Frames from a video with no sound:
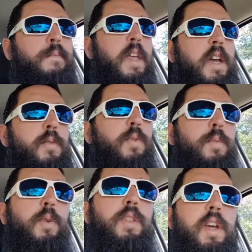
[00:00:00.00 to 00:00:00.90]
at one
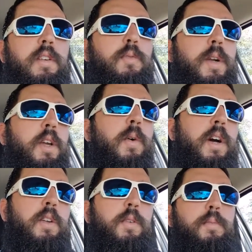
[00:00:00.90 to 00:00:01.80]
point they had everybody go
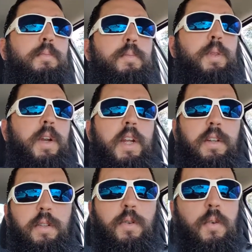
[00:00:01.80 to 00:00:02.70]
out and put their hand
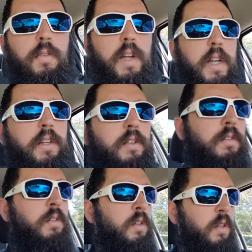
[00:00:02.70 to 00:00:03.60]
on the Corvette, and
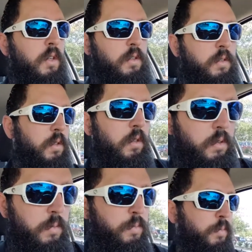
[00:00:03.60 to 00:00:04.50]
the